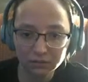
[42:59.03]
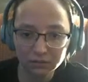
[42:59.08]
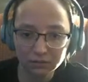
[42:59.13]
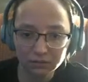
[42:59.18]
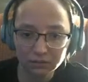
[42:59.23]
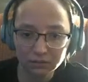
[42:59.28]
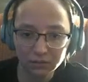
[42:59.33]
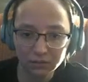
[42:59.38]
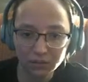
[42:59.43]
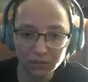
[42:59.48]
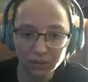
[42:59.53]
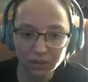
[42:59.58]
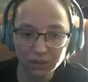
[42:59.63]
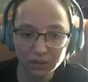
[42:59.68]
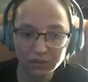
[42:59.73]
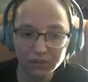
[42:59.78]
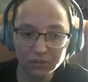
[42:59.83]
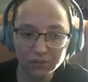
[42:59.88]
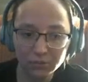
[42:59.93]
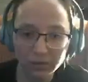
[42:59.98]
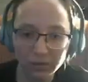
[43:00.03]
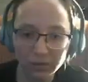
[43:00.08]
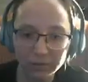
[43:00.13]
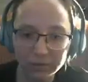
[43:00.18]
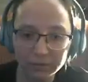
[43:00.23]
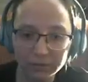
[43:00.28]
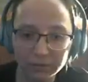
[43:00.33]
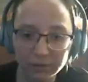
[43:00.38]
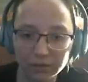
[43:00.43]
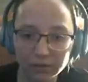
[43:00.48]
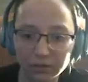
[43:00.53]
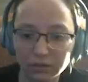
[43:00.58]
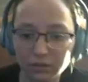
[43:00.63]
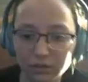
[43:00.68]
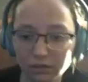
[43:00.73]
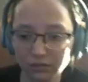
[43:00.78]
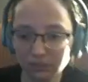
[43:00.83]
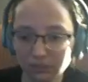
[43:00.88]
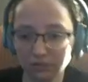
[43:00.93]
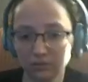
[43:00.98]
Okay, here's where we were.
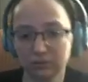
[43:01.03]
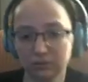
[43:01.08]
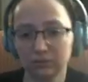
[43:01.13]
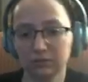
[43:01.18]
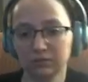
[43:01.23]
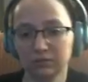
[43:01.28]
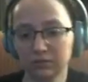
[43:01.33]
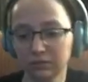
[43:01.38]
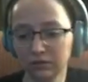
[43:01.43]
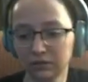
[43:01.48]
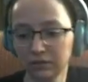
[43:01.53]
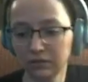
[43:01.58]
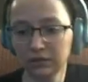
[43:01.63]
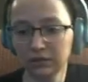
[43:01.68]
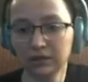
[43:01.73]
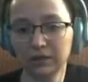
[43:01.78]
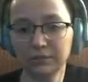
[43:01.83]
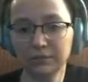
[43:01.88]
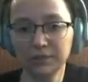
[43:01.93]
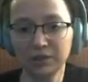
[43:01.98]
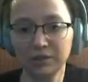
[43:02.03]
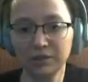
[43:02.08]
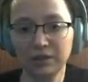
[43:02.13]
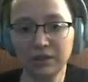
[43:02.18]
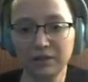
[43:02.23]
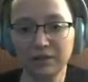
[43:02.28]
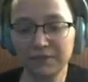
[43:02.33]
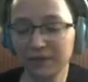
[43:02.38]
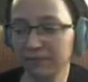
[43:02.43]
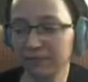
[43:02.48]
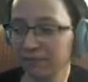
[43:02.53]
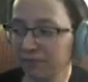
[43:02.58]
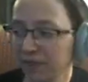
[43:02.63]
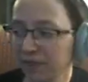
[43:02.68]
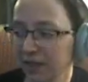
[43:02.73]
Turning off the freaking